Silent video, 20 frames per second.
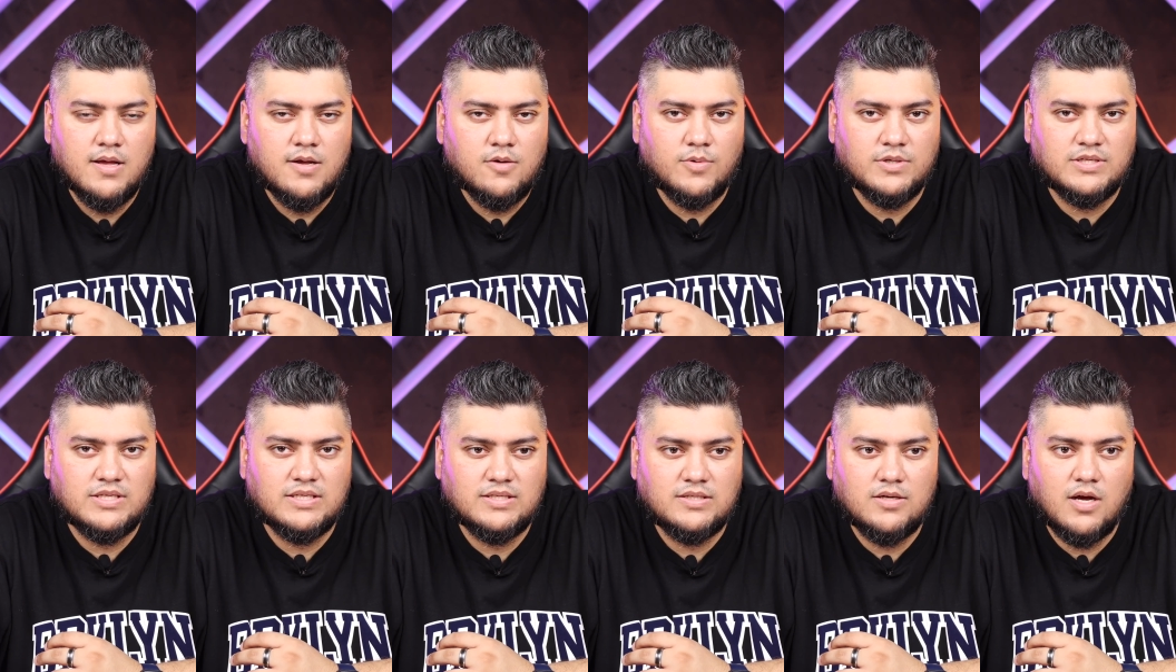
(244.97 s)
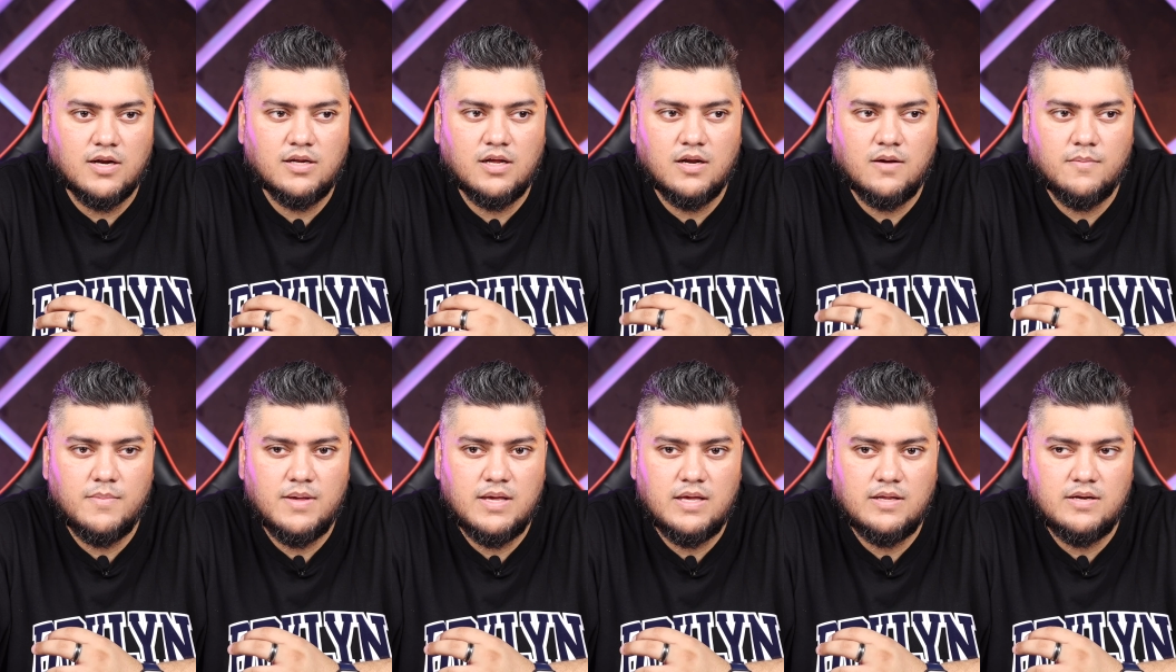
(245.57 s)
which is not going to
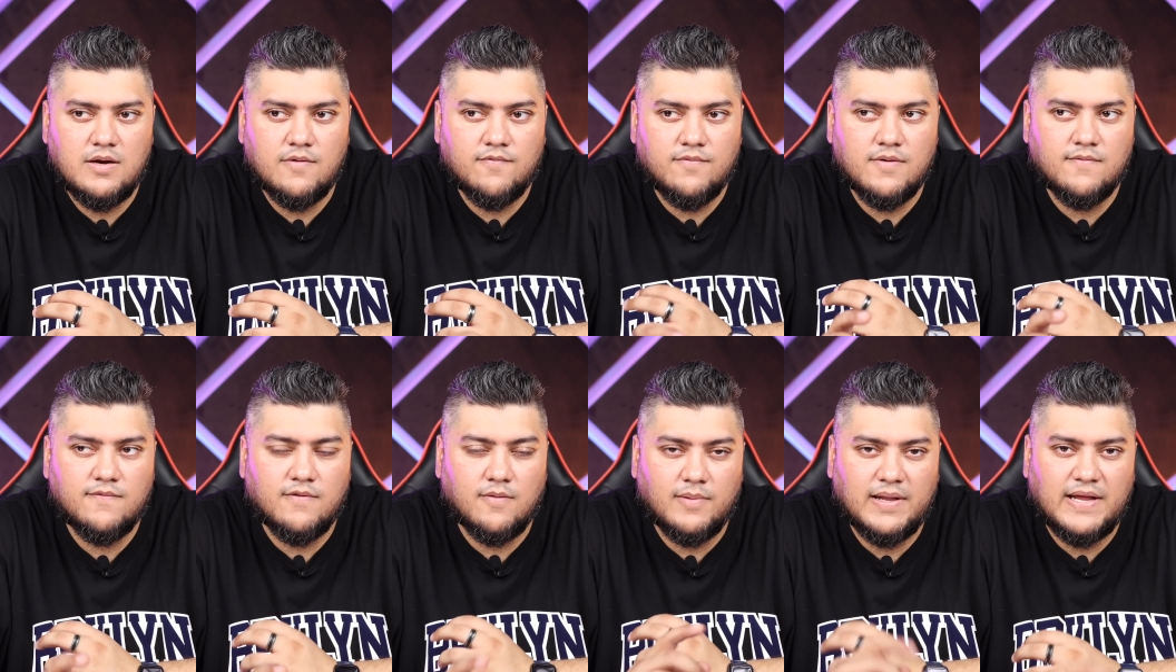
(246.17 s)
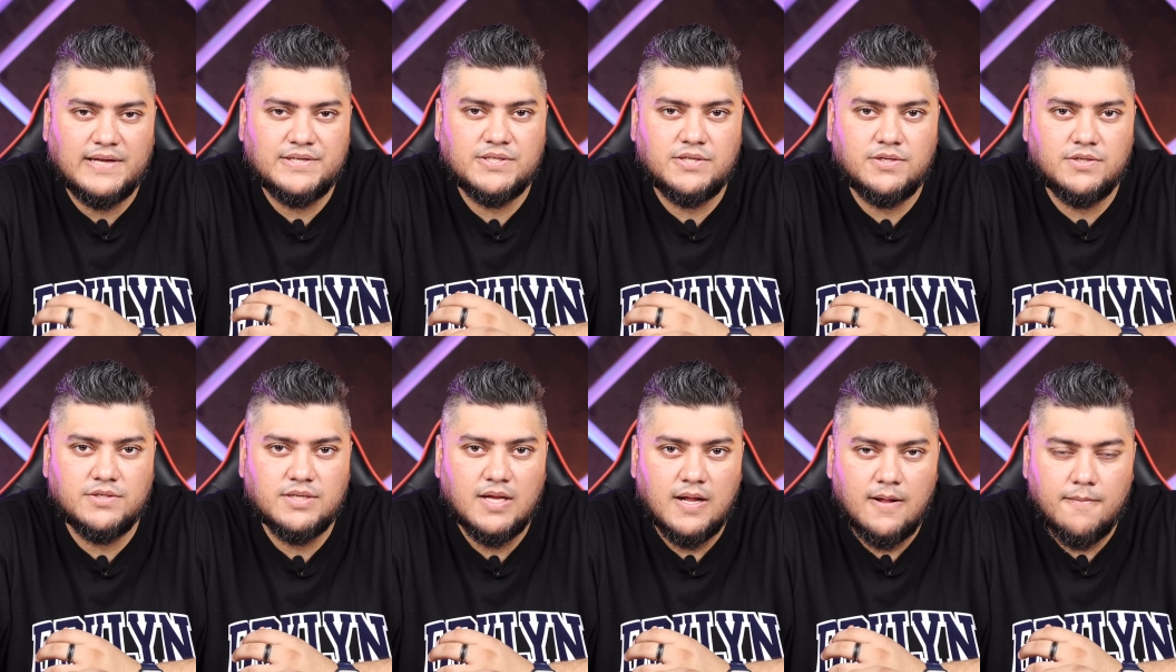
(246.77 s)
be different from last
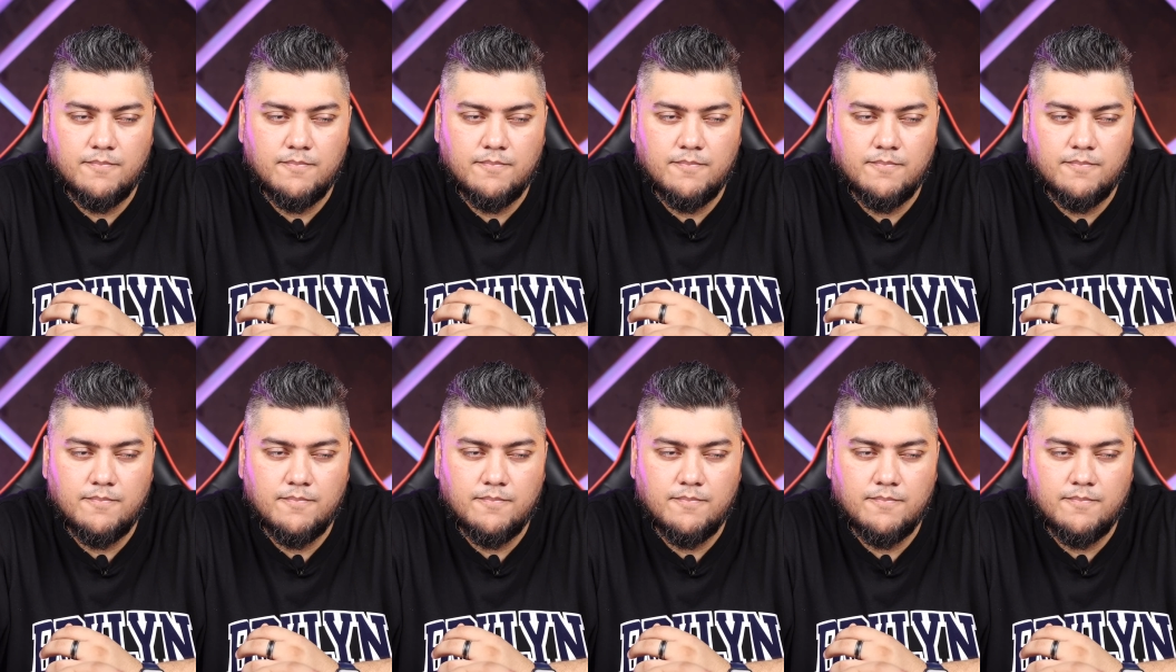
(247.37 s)
year's,